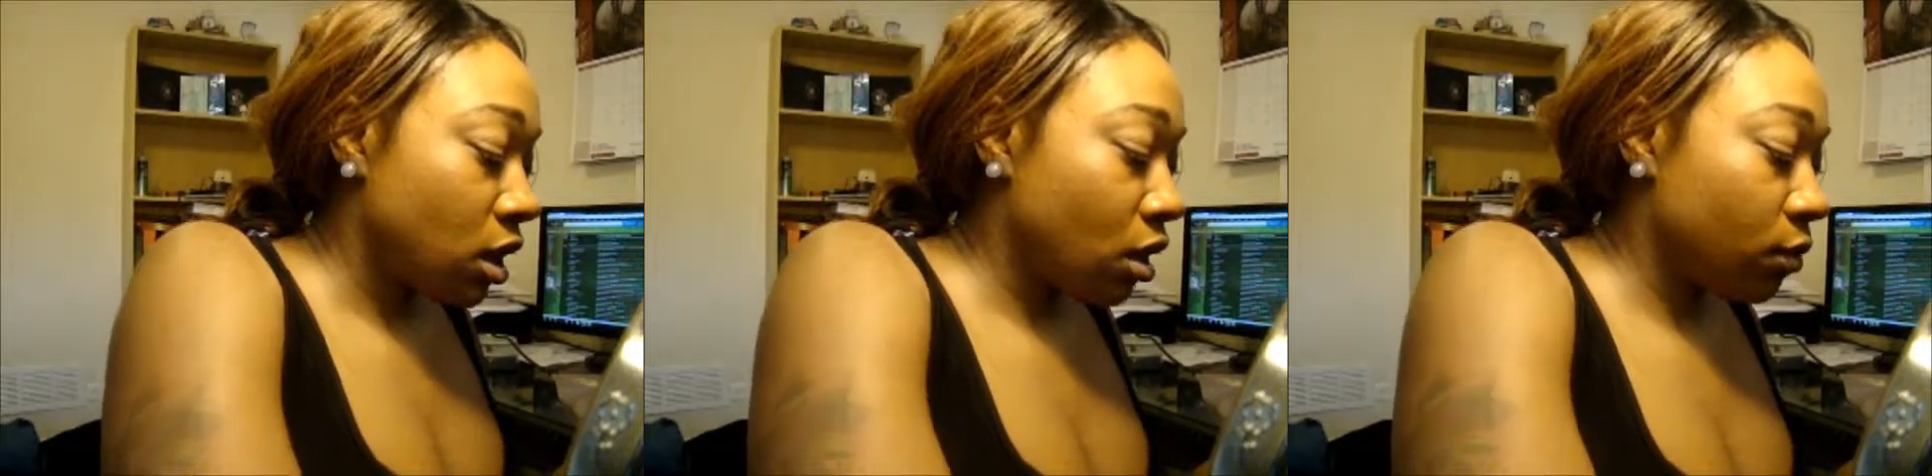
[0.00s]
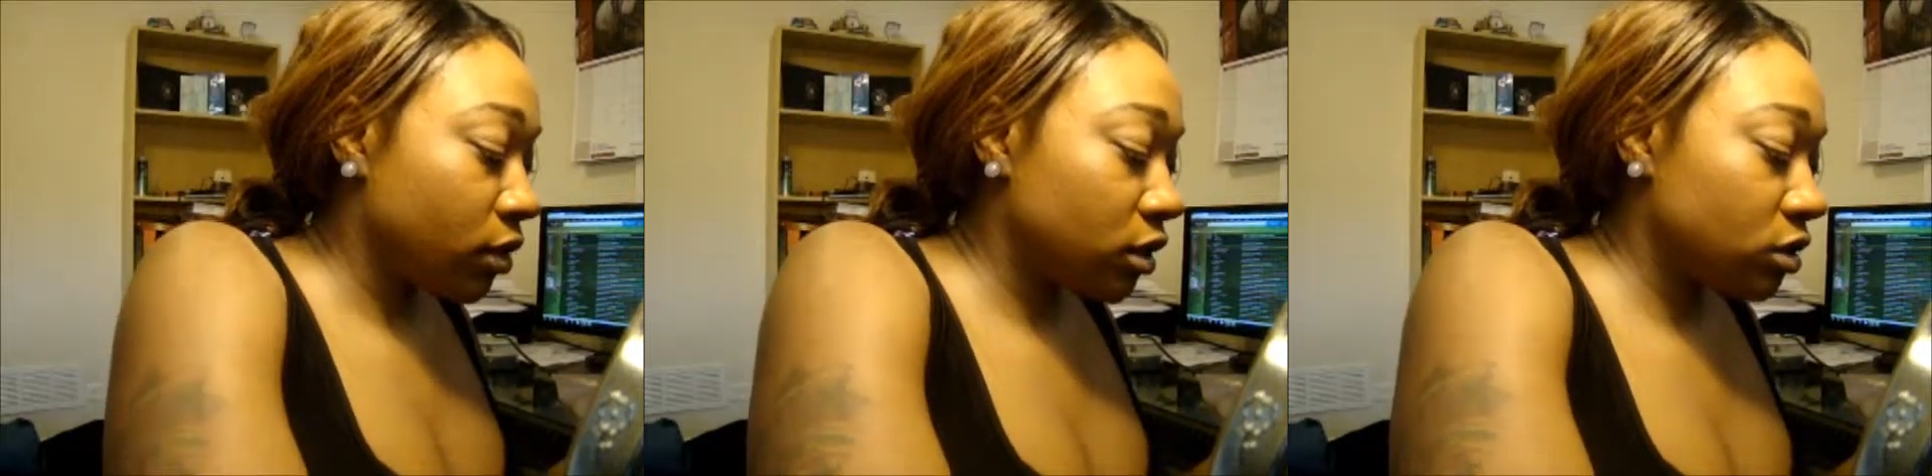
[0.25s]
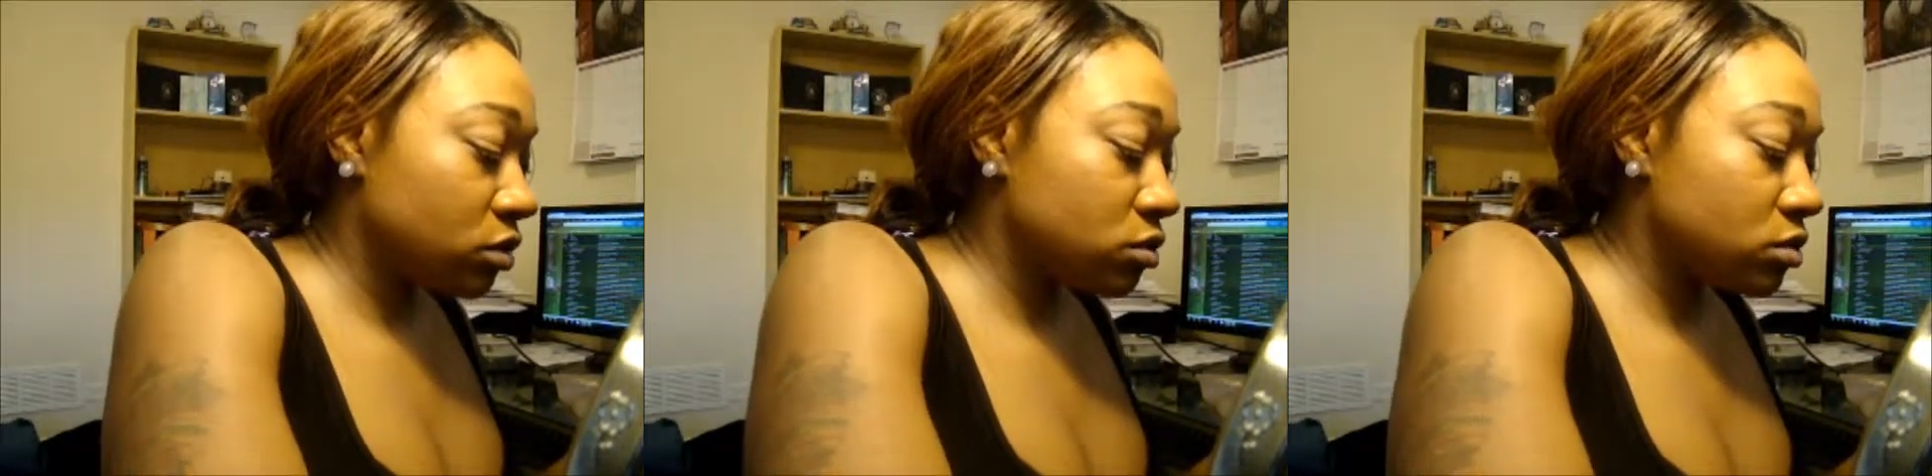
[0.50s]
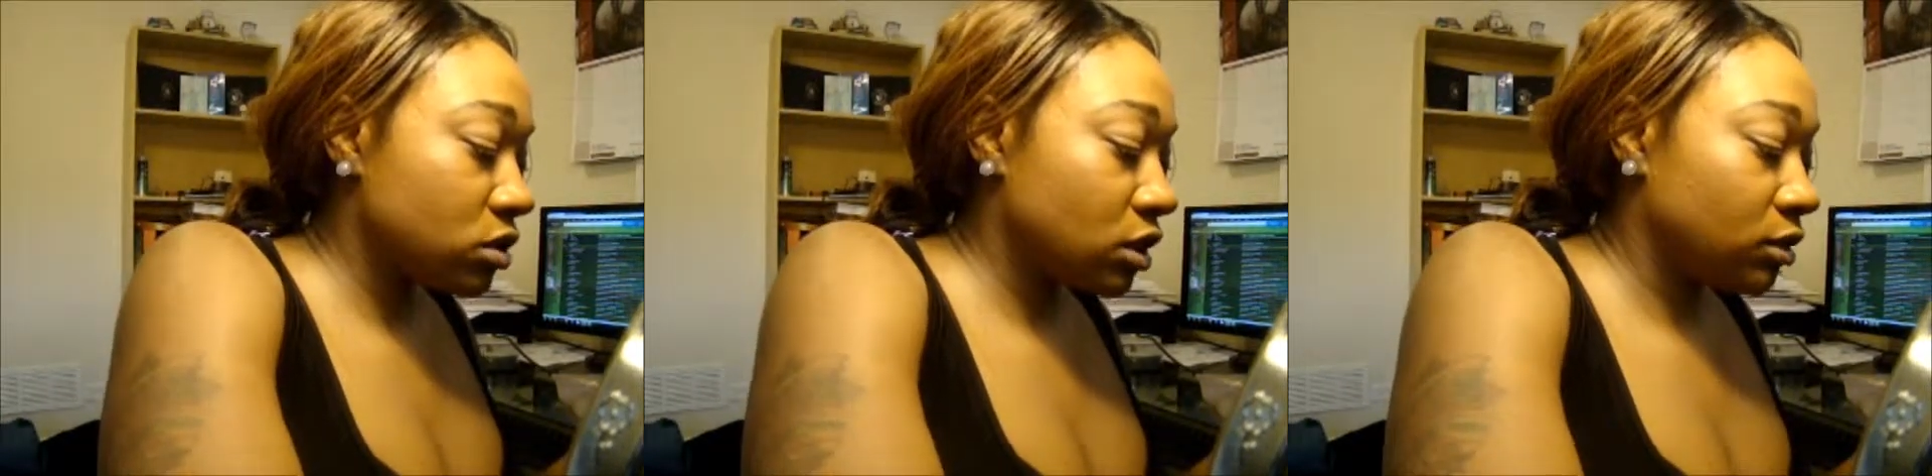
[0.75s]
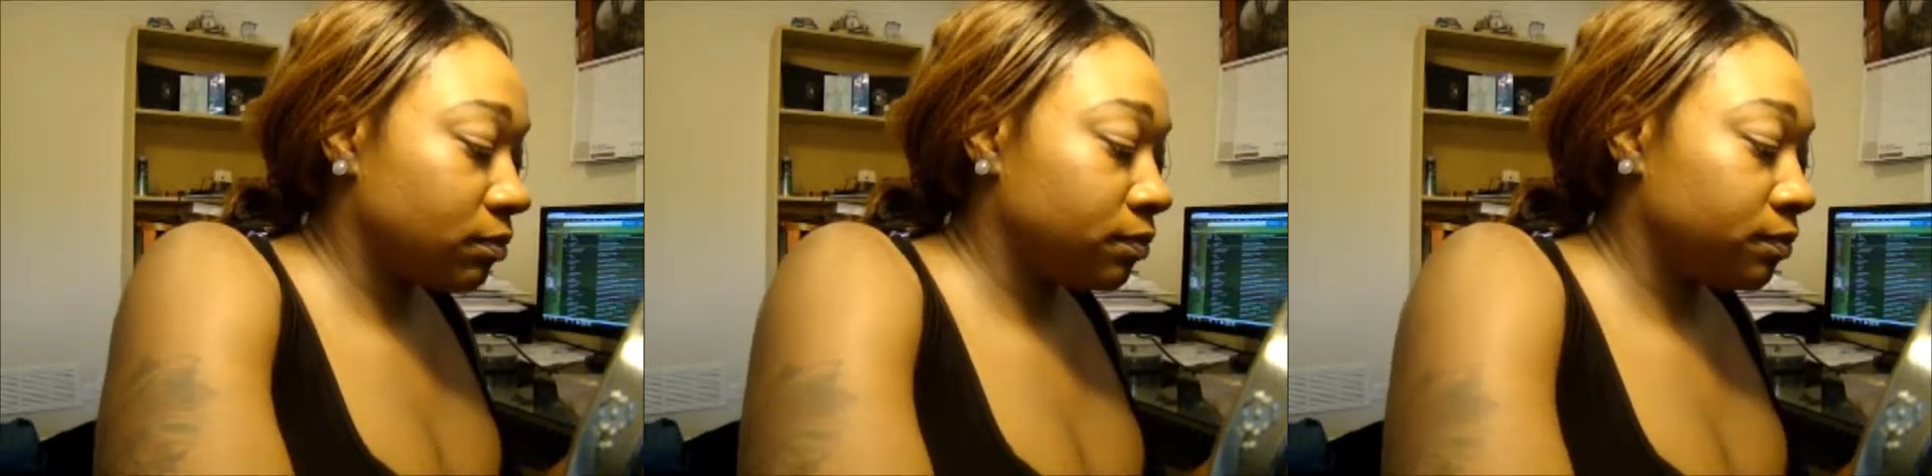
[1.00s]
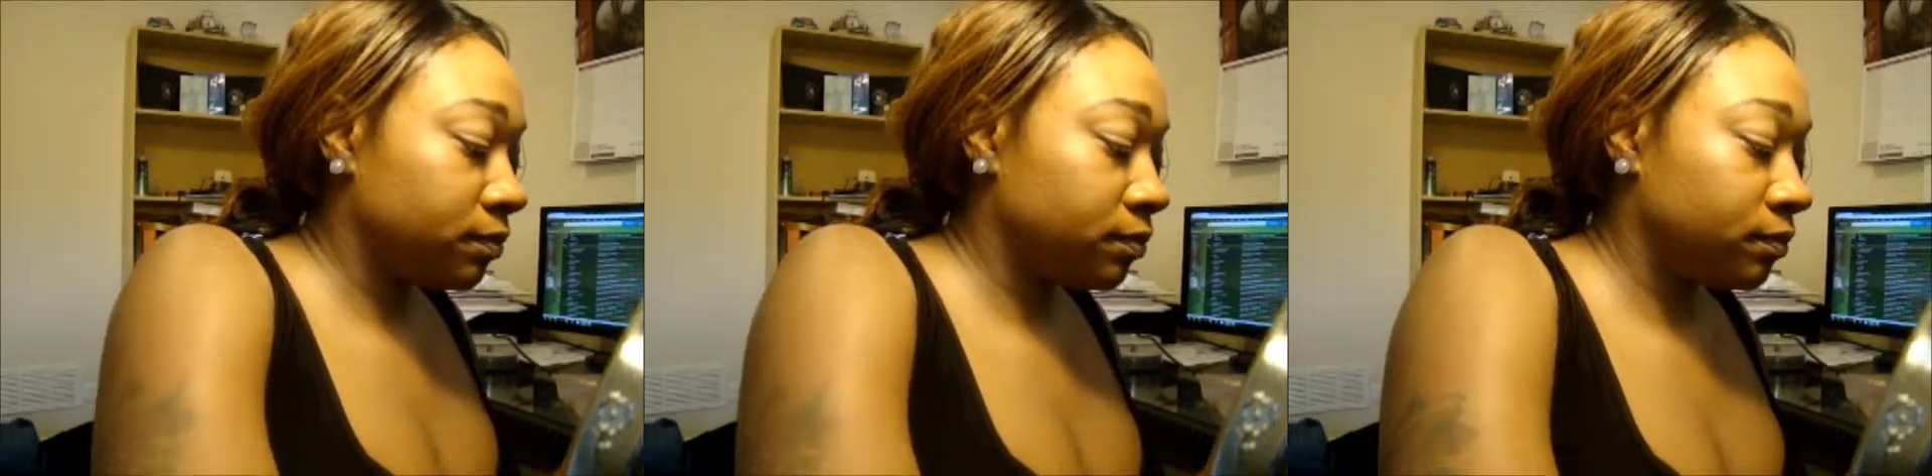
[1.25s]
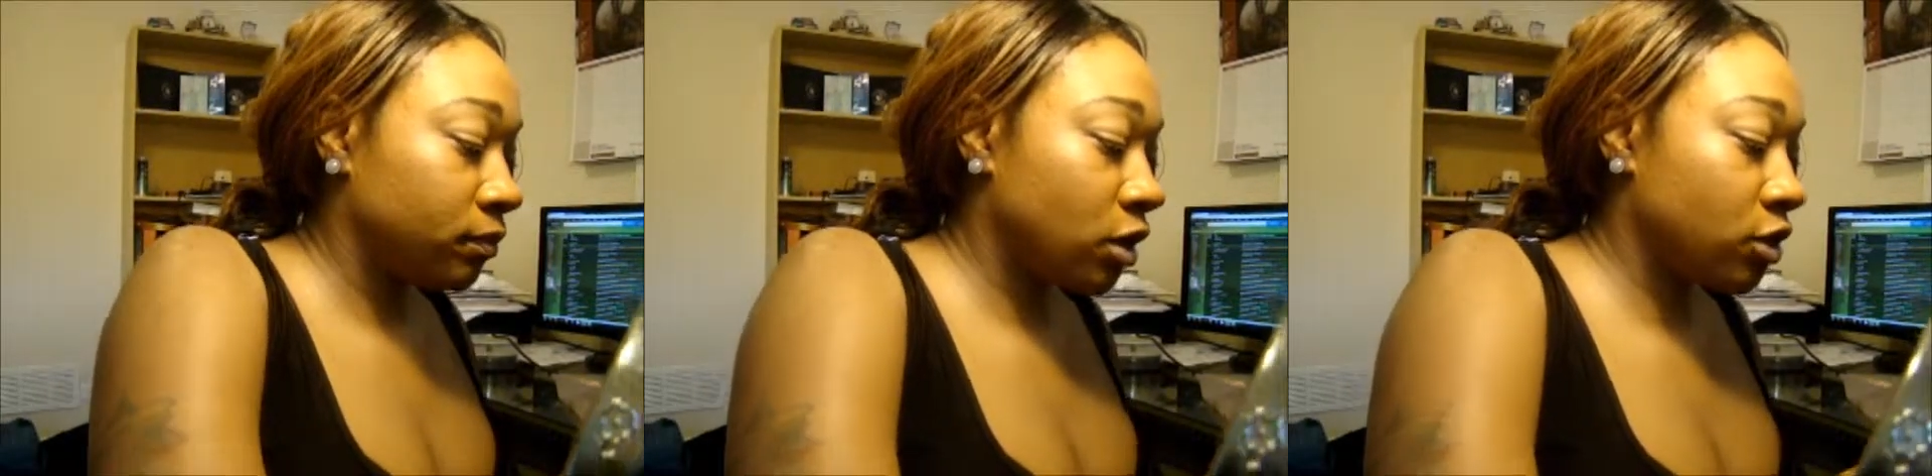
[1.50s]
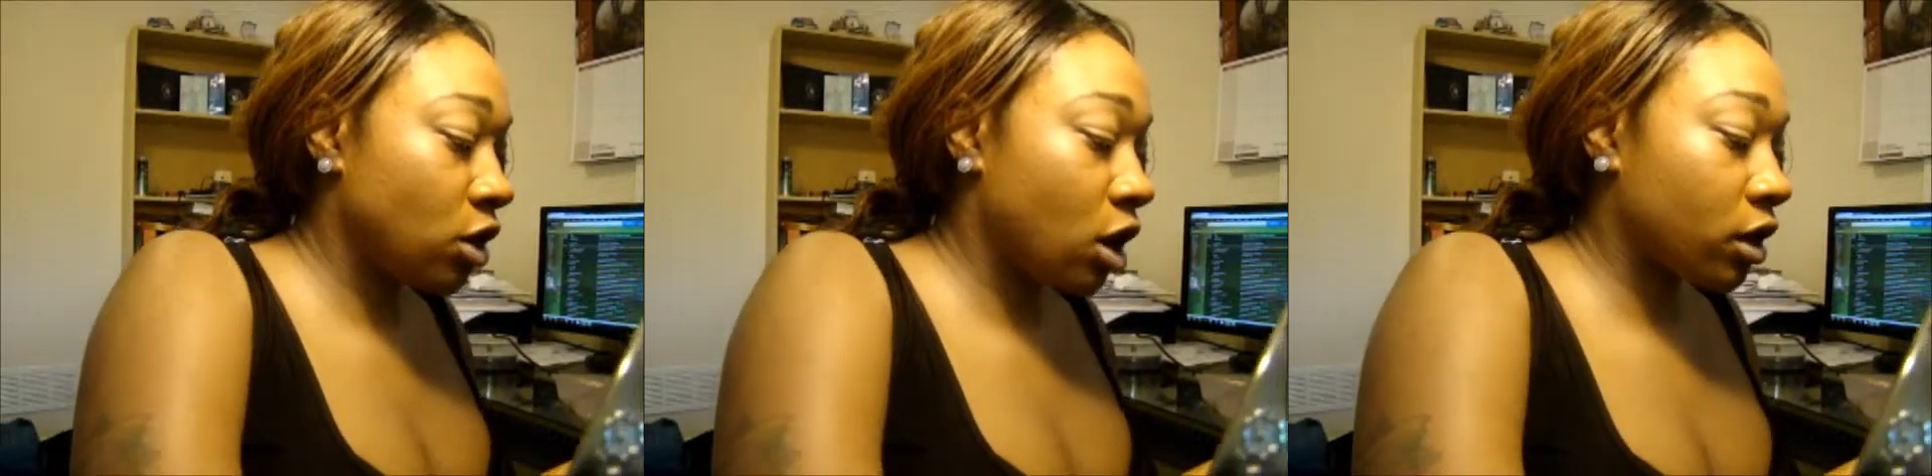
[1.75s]
I want to use a
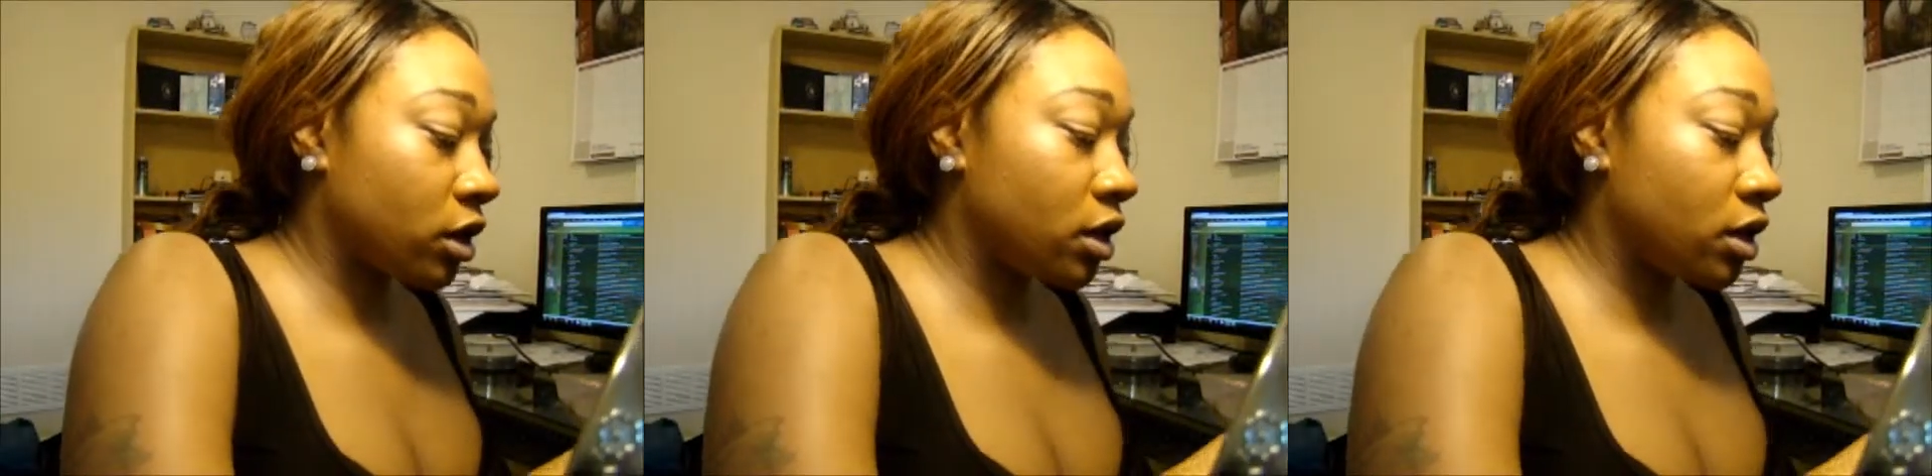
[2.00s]
darker